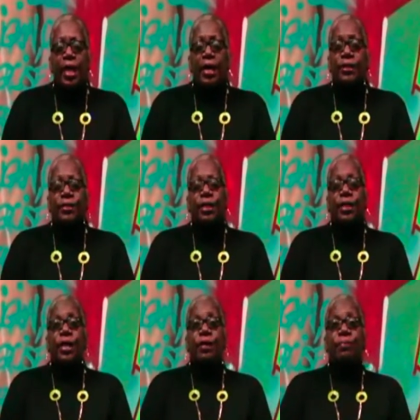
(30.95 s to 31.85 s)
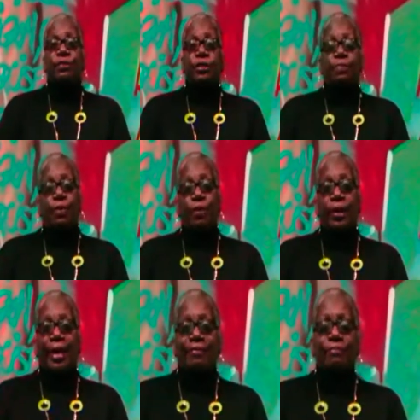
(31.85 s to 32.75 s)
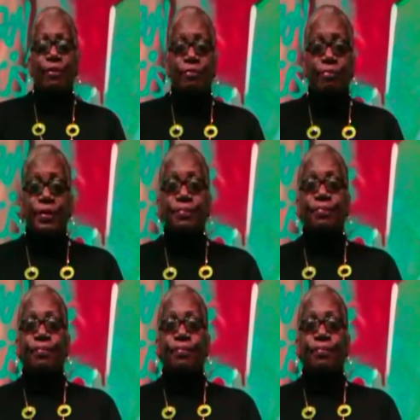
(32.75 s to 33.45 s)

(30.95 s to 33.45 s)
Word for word: and get uh, with the pro-life movement.